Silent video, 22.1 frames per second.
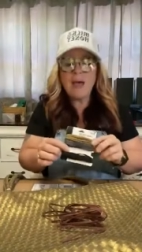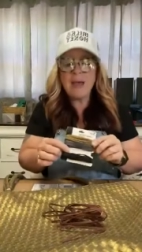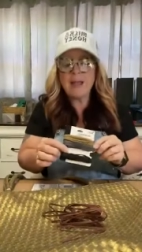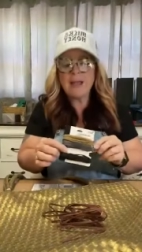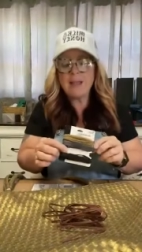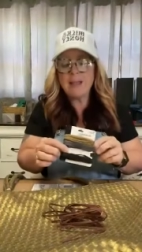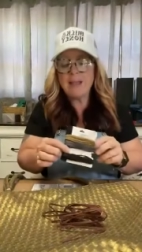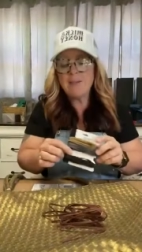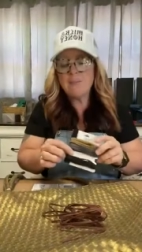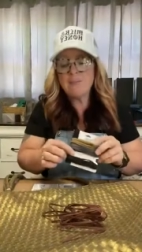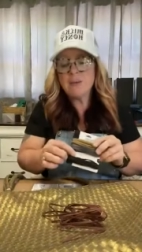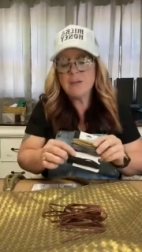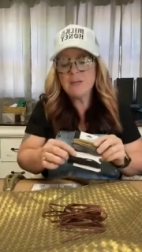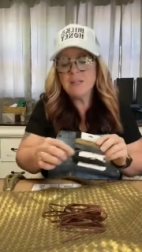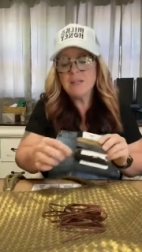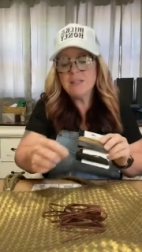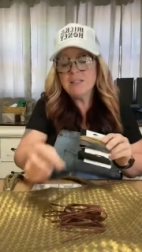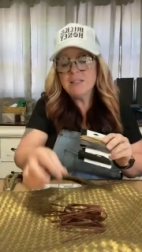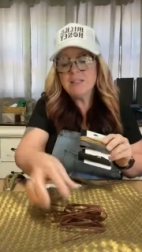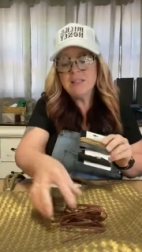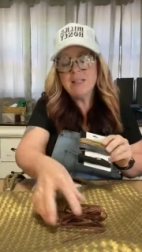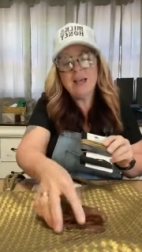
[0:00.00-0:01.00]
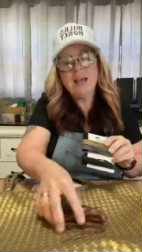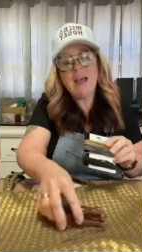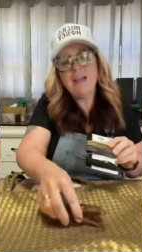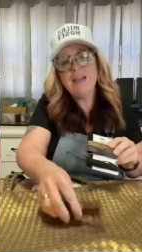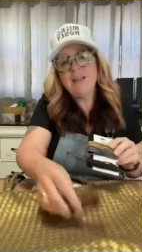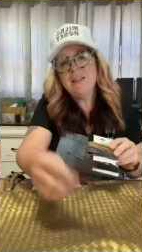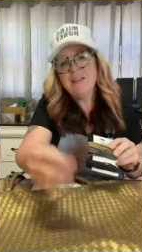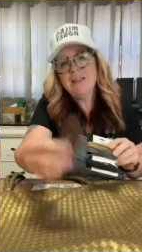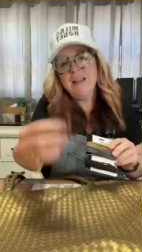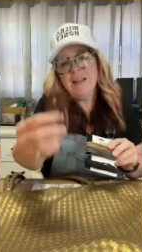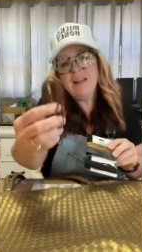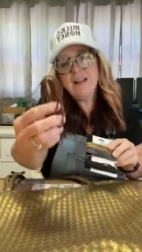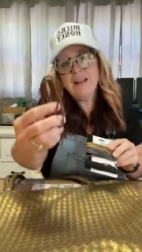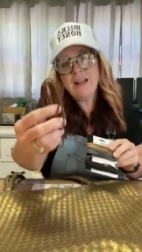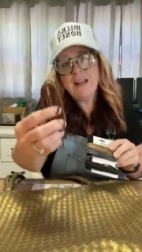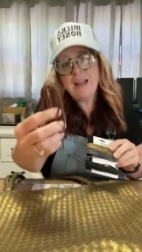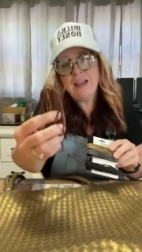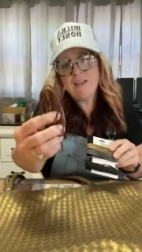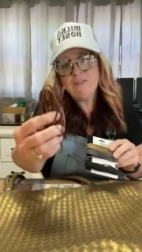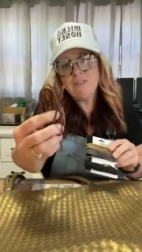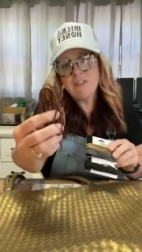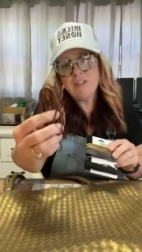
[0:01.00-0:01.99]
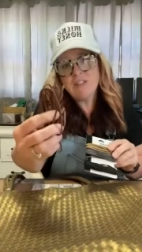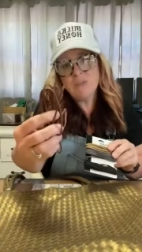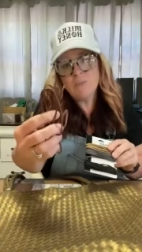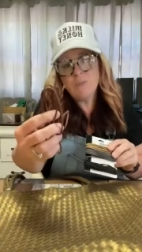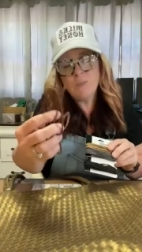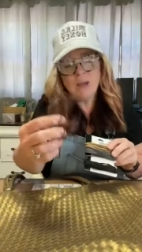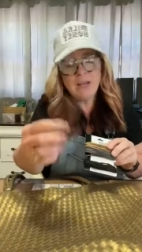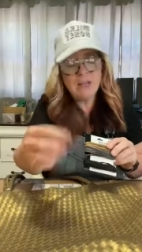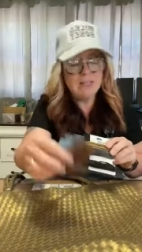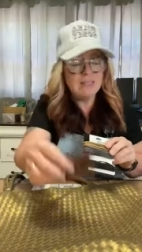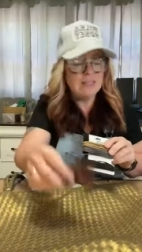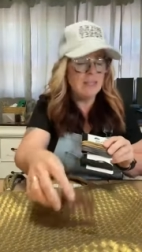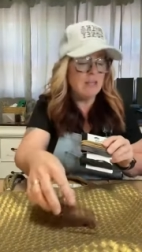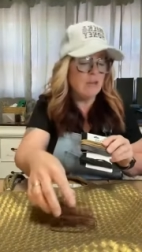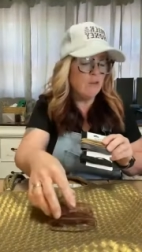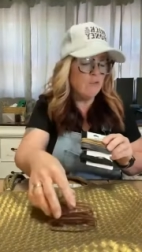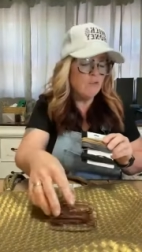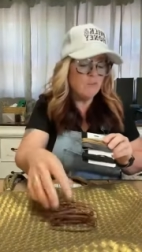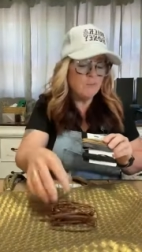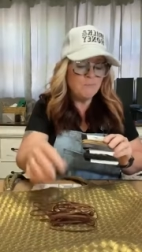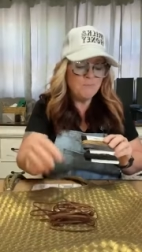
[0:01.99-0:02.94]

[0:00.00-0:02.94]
packet because the, they didn't have this by itself.